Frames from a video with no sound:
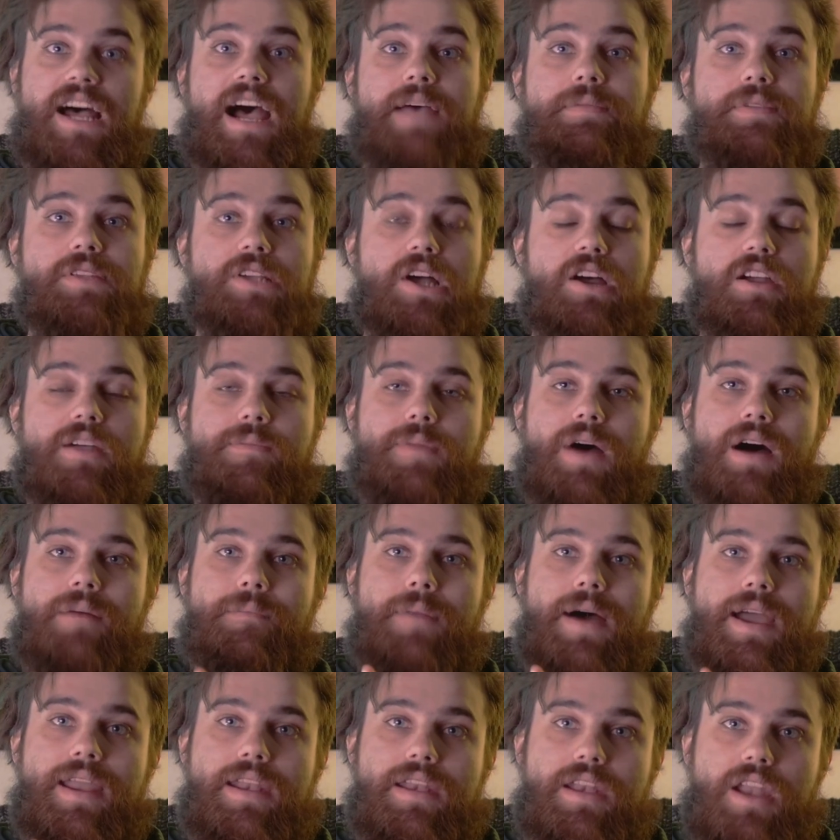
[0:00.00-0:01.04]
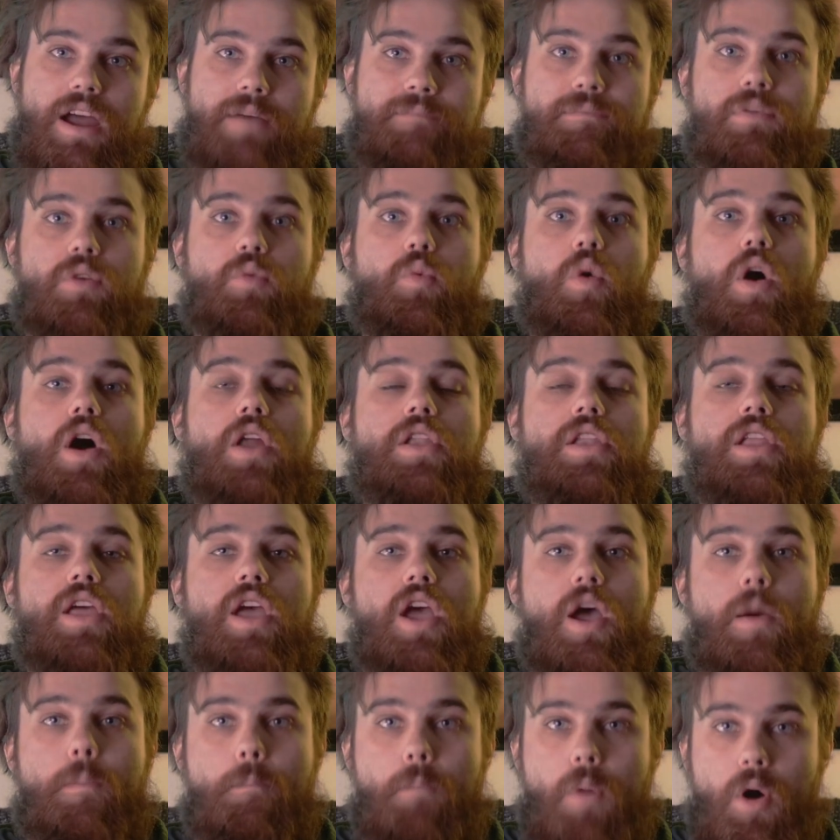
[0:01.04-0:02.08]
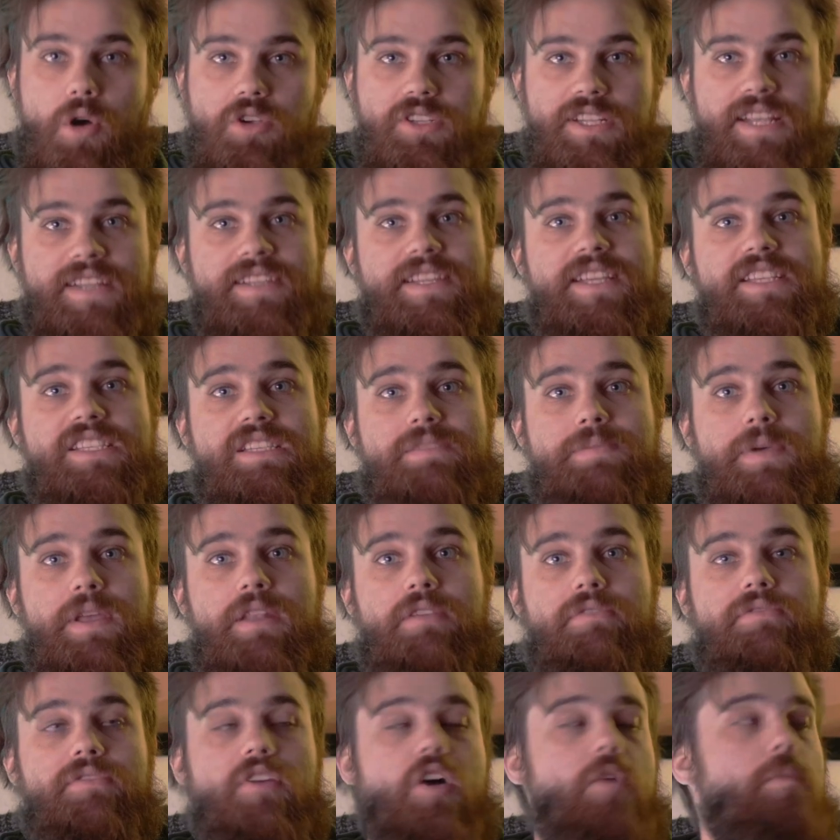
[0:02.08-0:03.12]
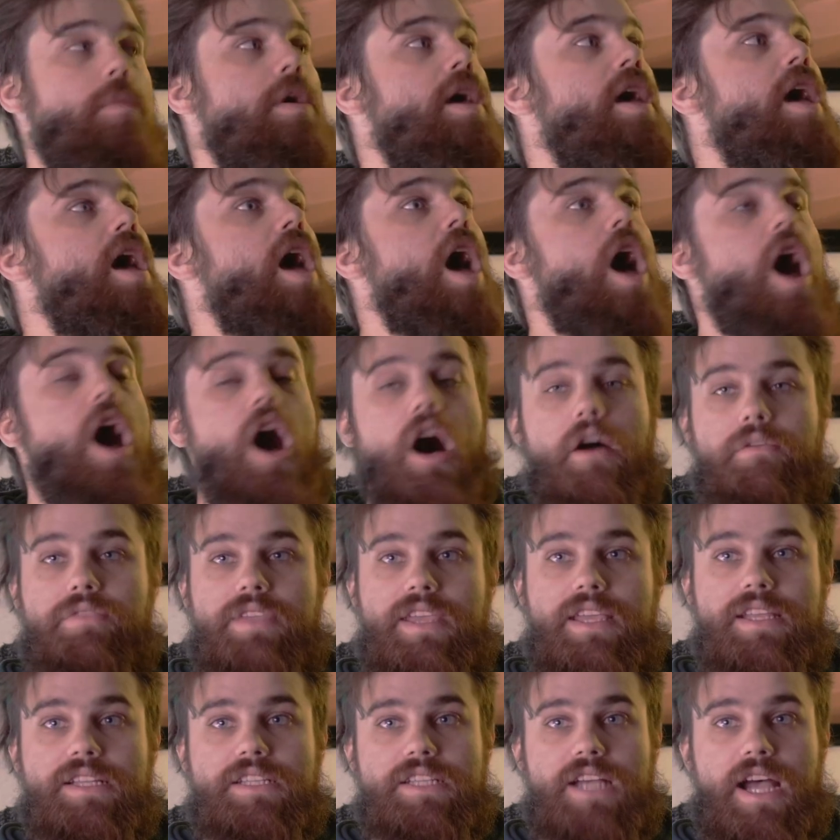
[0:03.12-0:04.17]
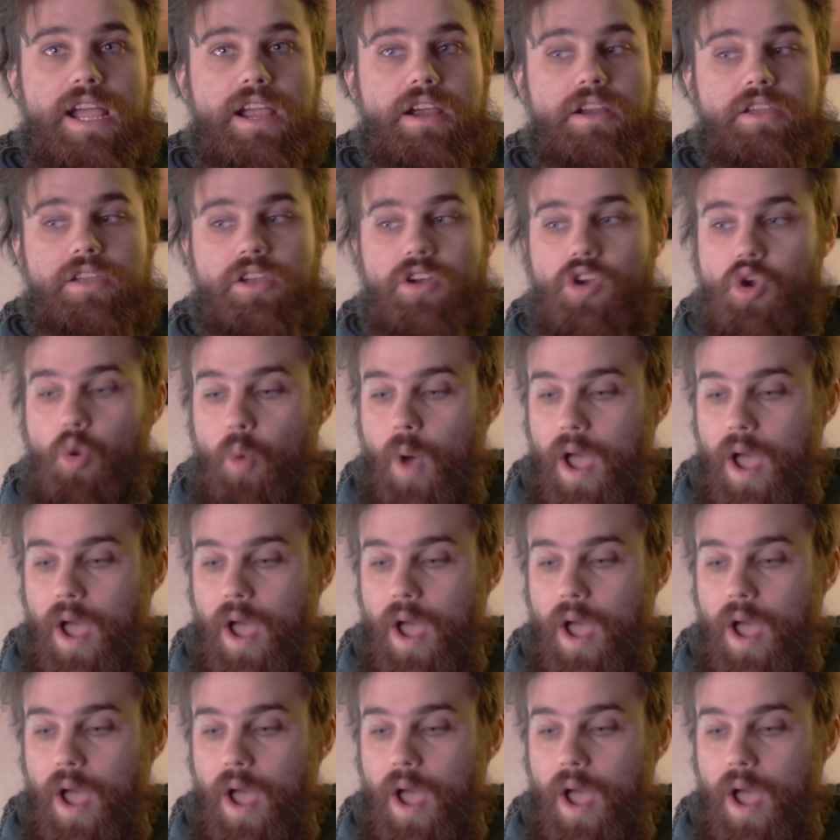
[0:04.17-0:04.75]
time to talk about my number one most anticipated film of the entire year.